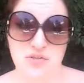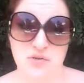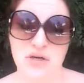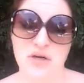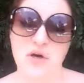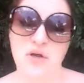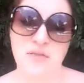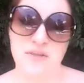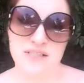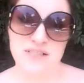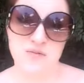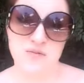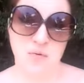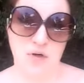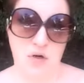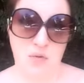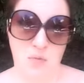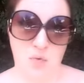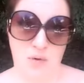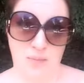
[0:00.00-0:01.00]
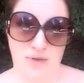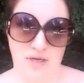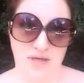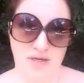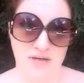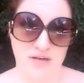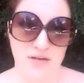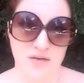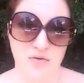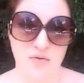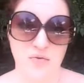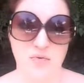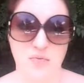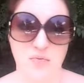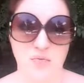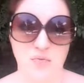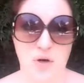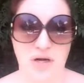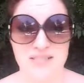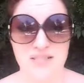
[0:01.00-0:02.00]
this is what a woman
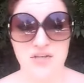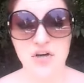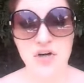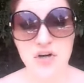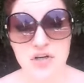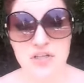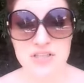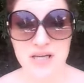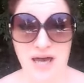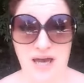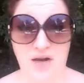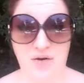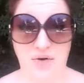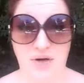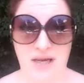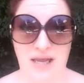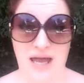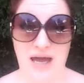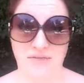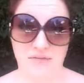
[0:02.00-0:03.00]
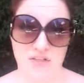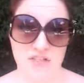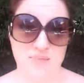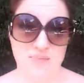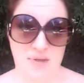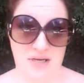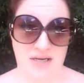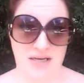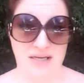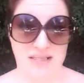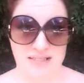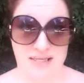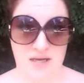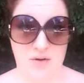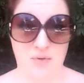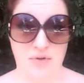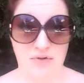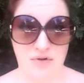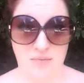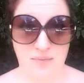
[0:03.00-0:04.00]
writes in her diary after spending a day
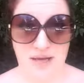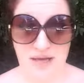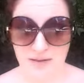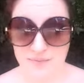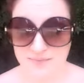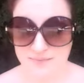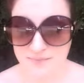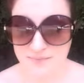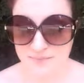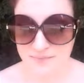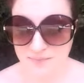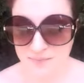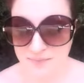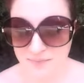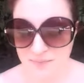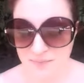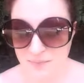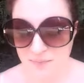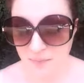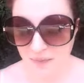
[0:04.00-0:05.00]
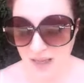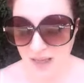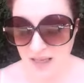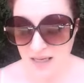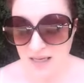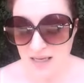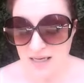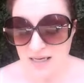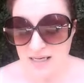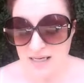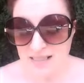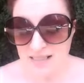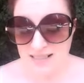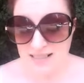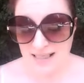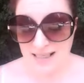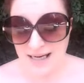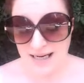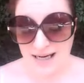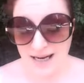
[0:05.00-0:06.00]
with her man.
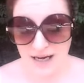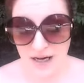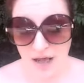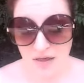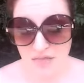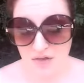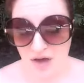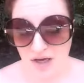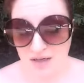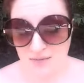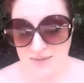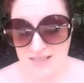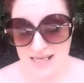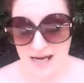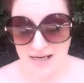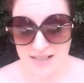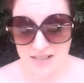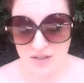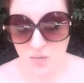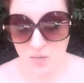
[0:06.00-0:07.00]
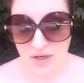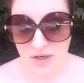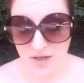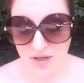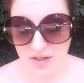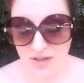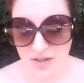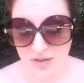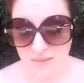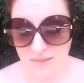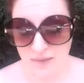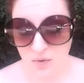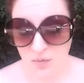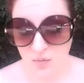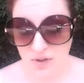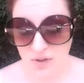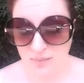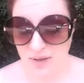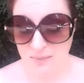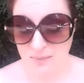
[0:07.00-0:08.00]
Sunday night I thought he was acting weird.
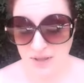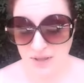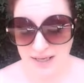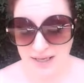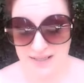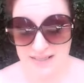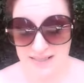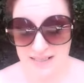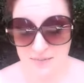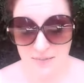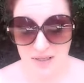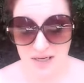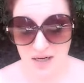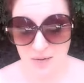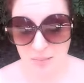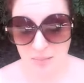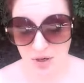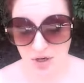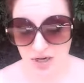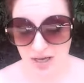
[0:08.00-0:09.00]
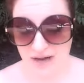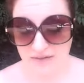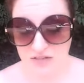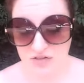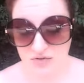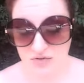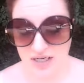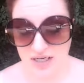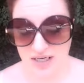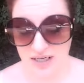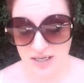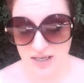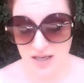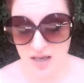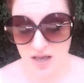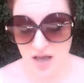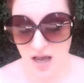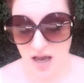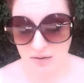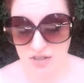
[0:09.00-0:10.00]
We'd made plans to meet at a bar to have a drink.
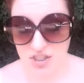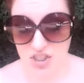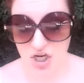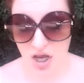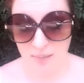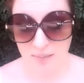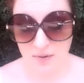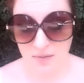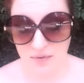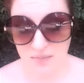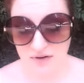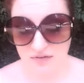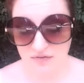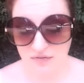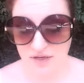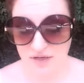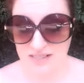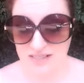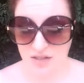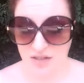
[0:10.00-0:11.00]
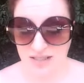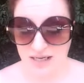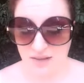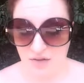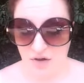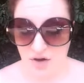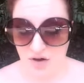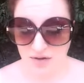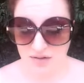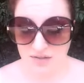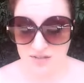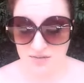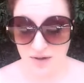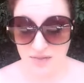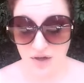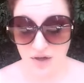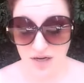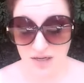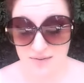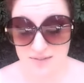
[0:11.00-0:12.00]
I was shopping with my friends all day long, so I
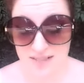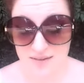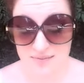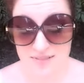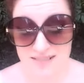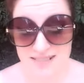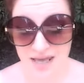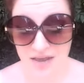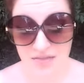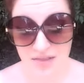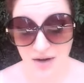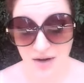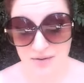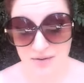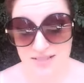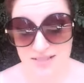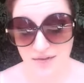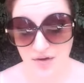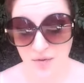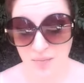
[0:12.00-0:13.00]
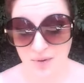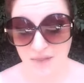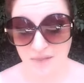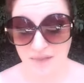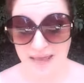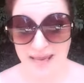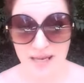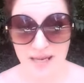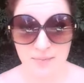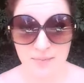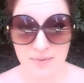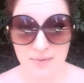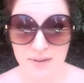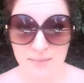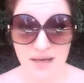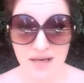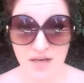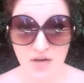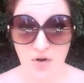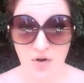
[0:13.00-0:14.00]
thought he was upset that I was a little bit late, but he
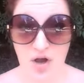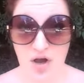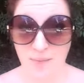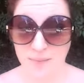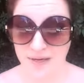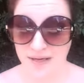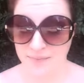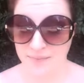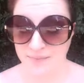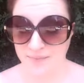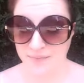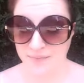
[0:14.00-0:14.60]
made no comment.